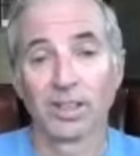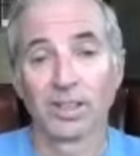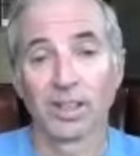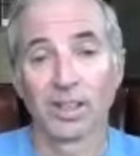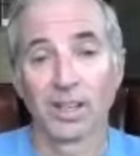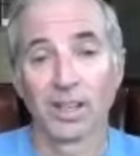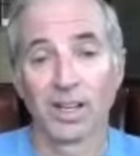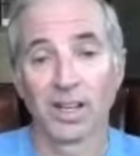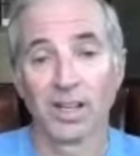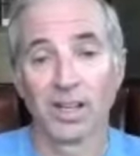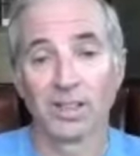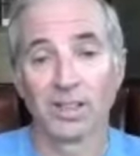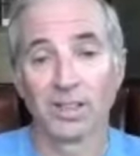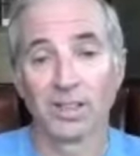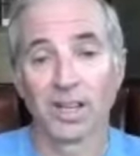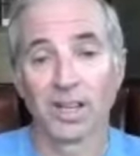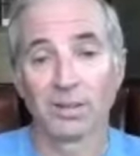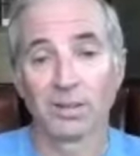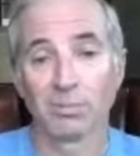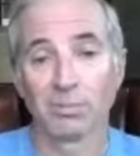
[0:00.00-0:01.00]

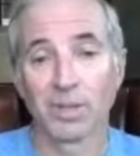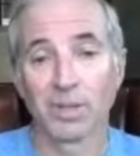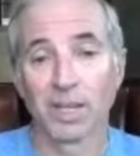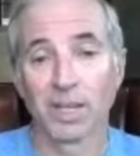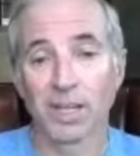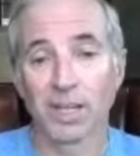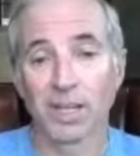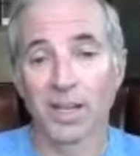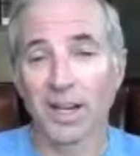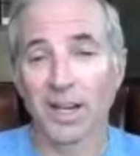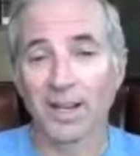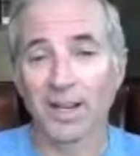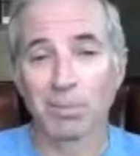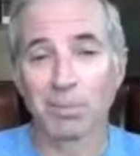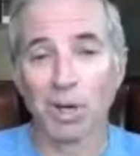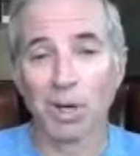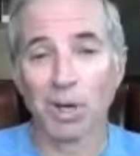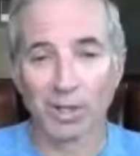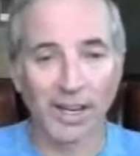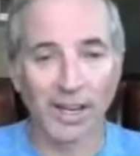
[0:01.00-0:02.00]
And I
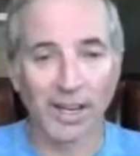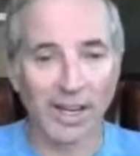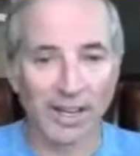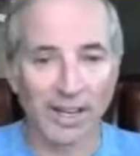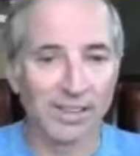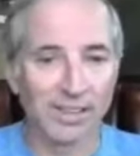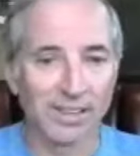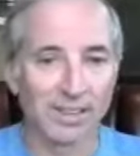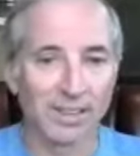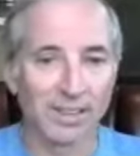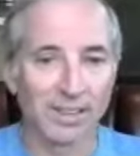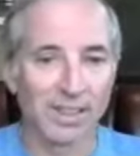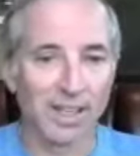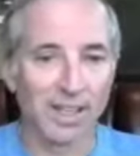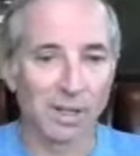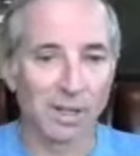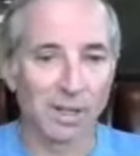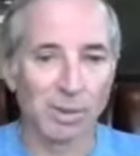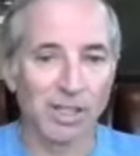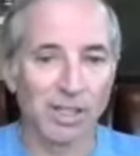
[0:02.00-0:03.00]
am okay, and
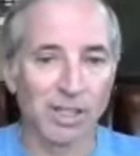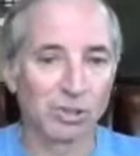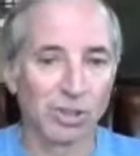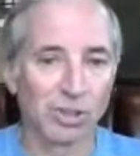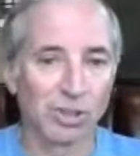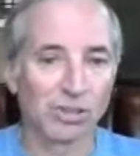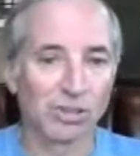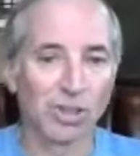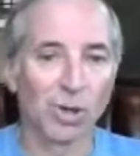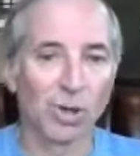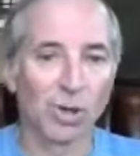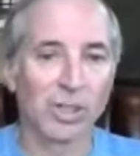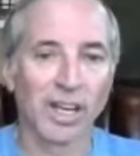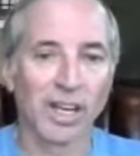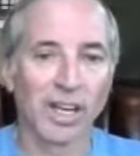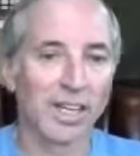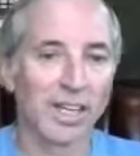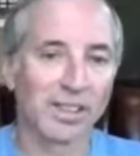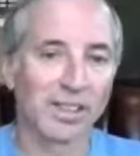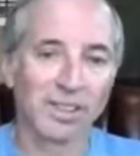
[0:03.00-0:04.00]
I'm not just
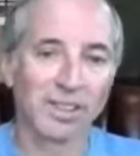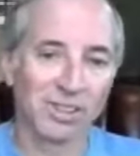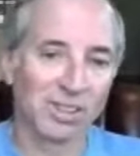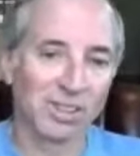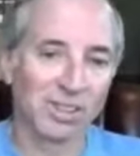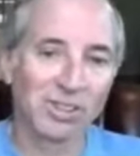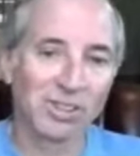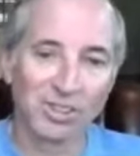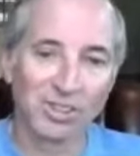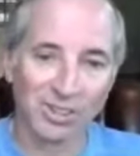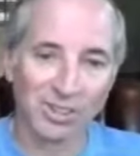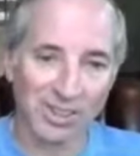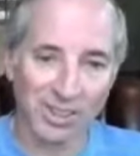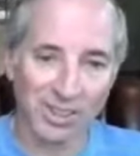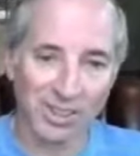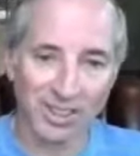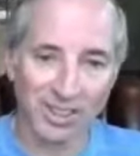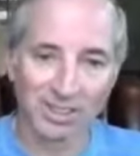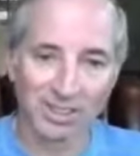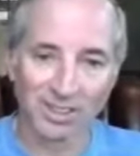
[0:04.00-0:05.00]
okay
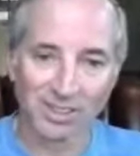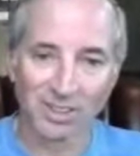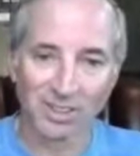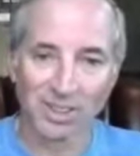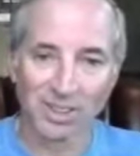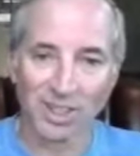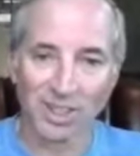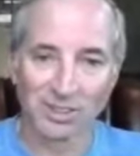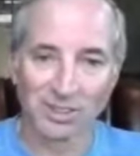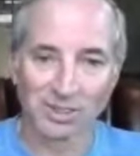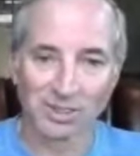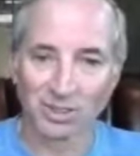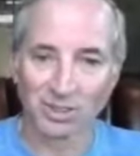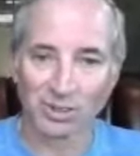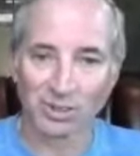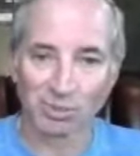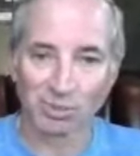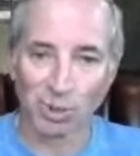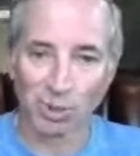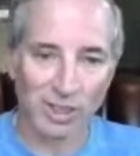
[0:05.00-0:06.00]
conditionally on
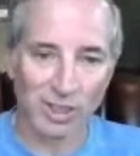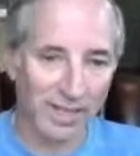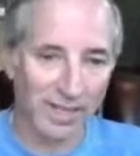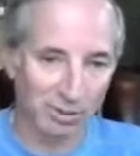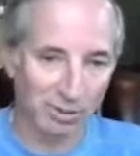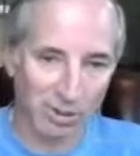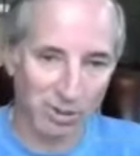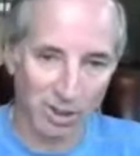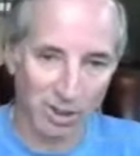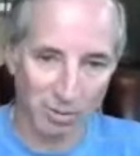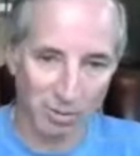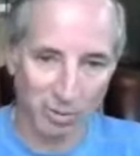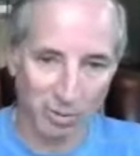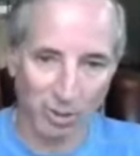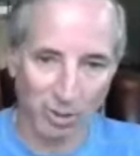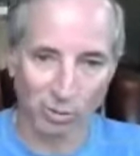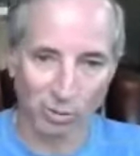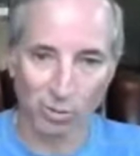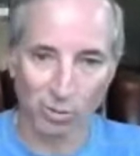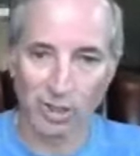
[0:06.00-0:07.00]
one outcome
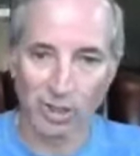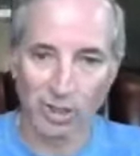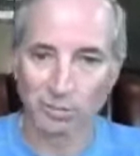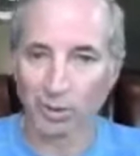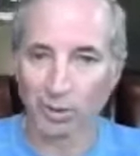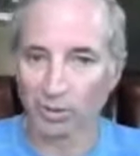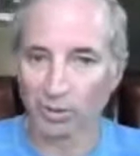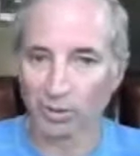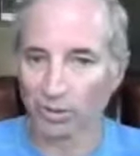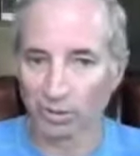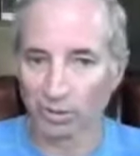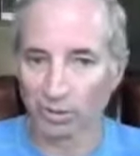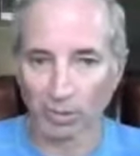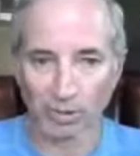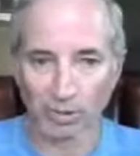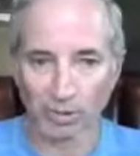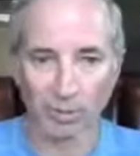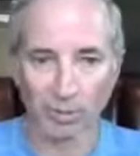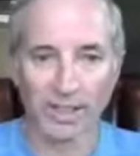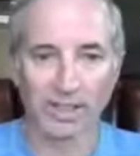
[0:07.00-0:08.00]
or one person's
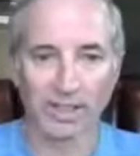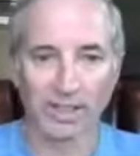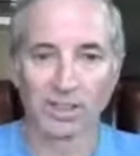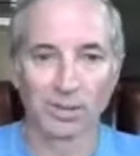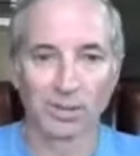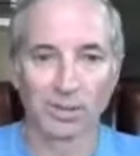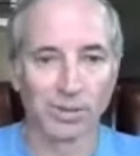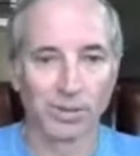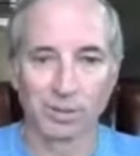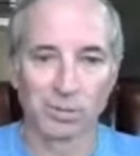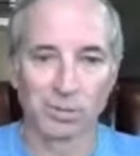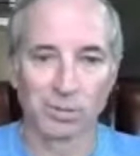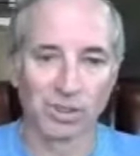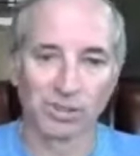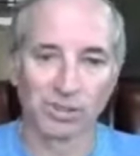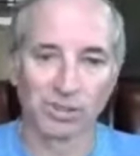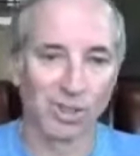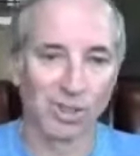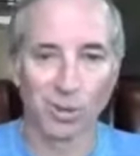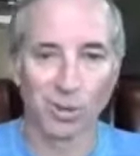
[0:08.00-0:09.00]
perspective. I'm
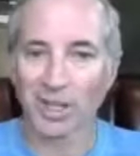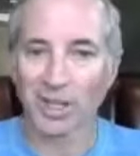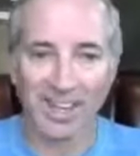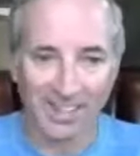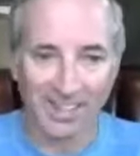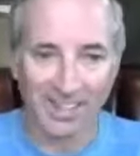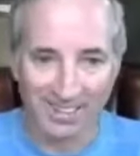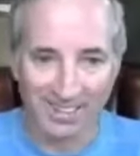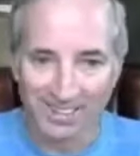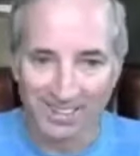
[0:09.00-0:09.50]
just okay.